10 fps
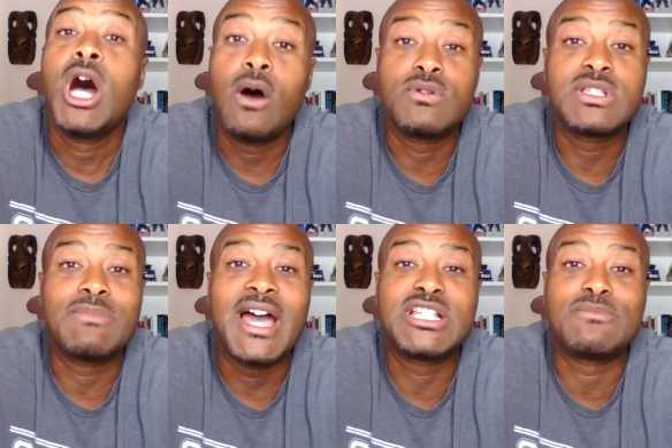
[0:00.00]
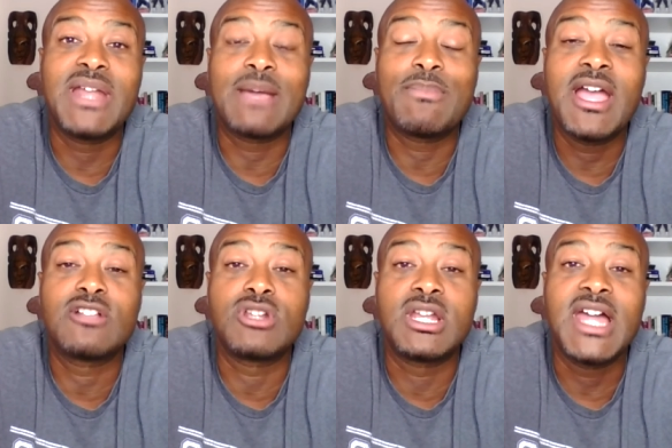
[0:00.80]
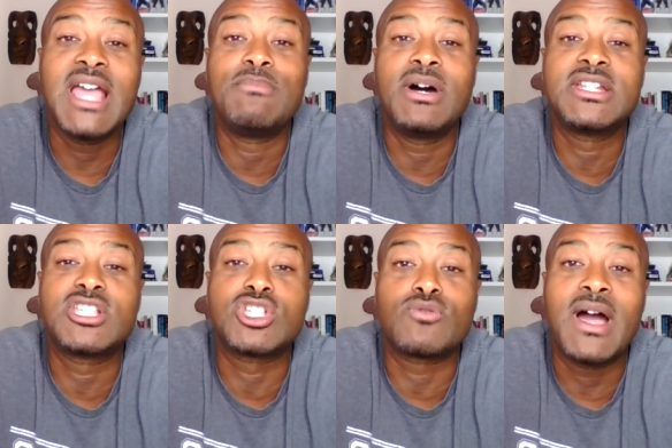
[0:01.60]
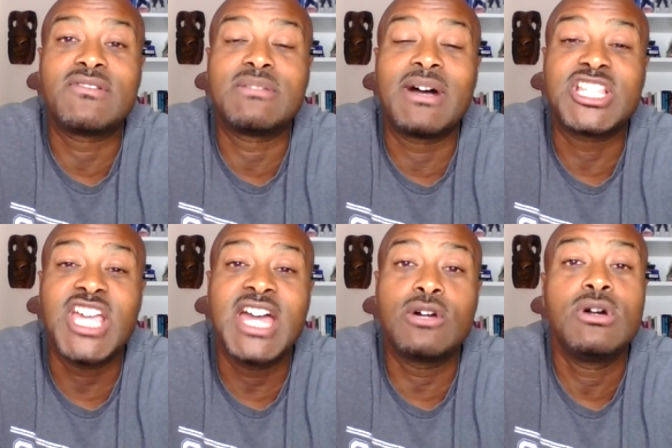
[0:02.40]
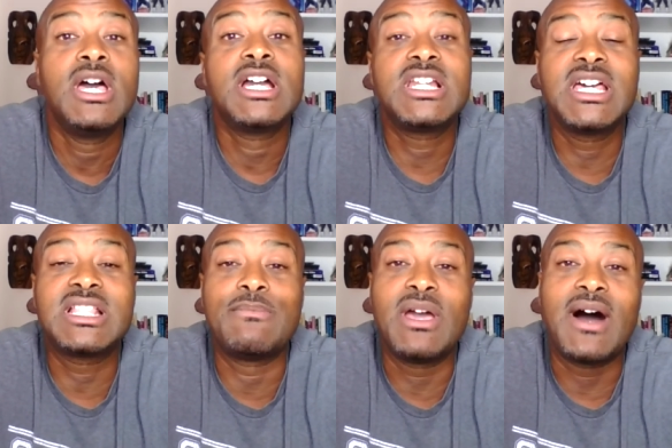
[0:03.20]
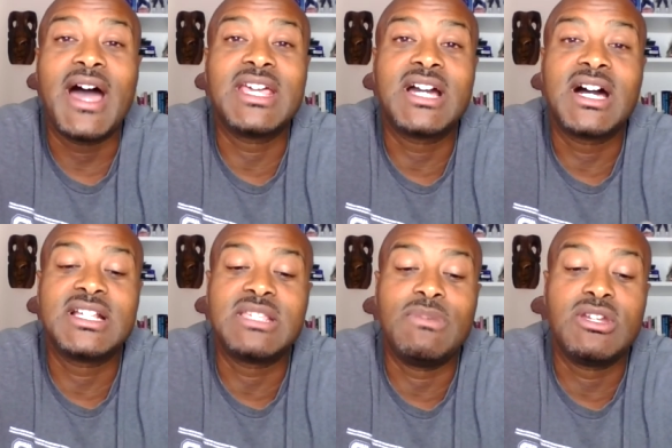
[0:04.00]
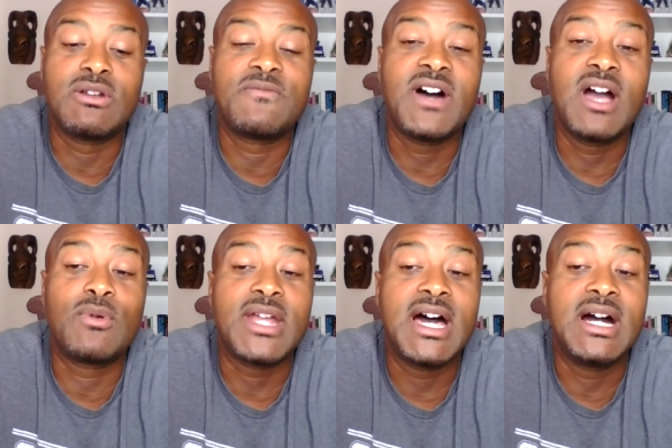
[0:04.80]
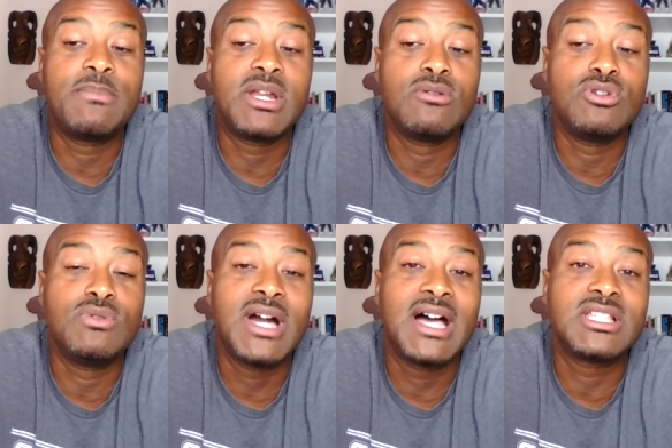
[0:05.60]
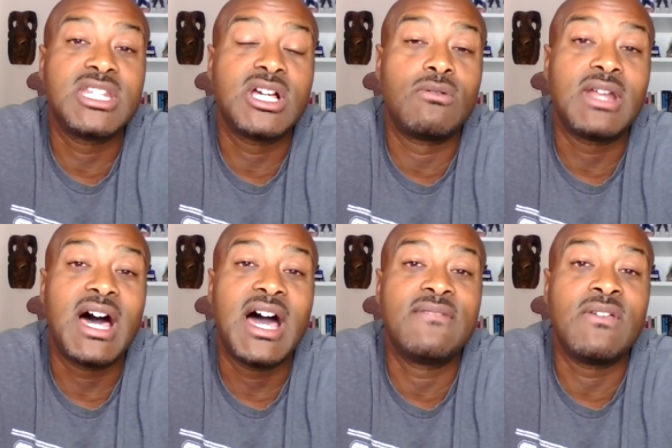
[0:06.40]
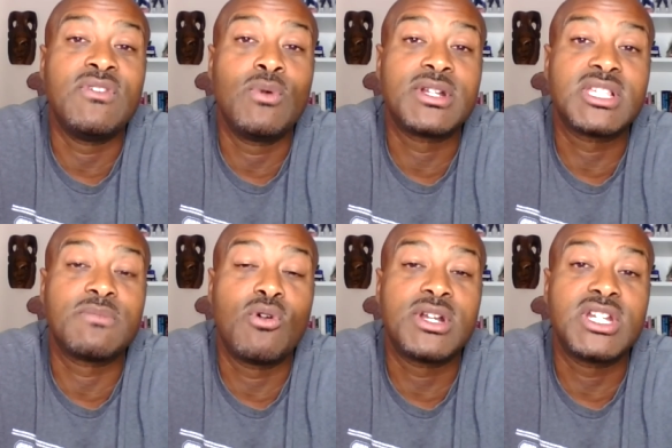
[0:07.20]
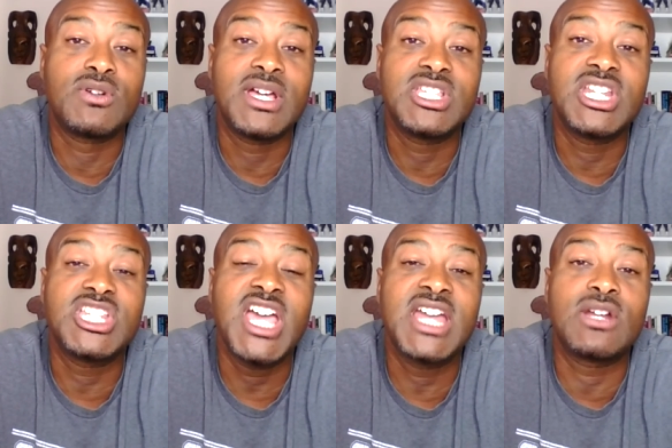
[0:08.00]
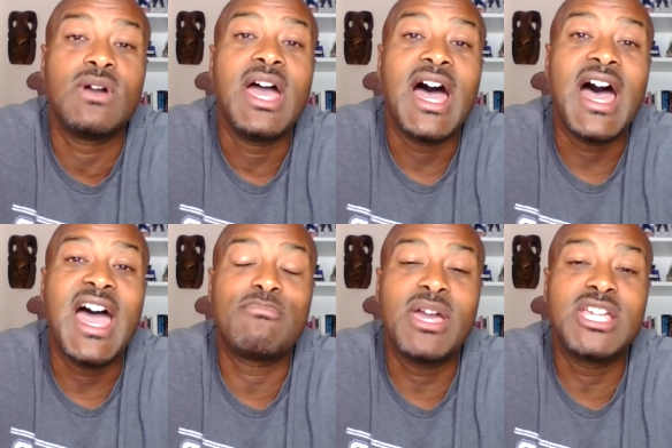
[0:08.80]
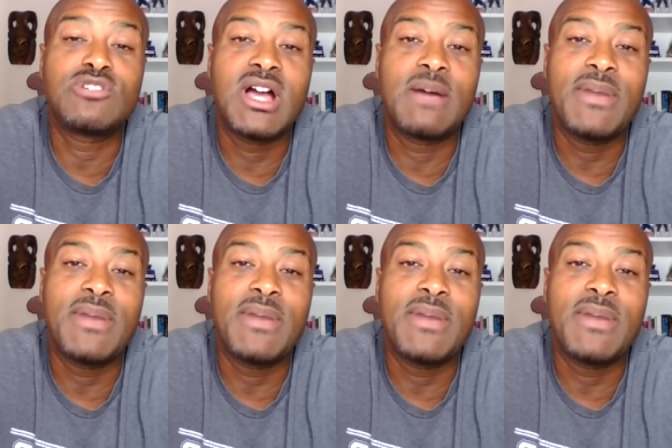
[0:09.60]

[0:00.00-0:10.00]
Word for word: Hulk smash Black Panther, the like button, subscribe to my channel, click the bell icon to be notified when I upload new content and go live. If you want to support and donate to the channel, I have Patreon,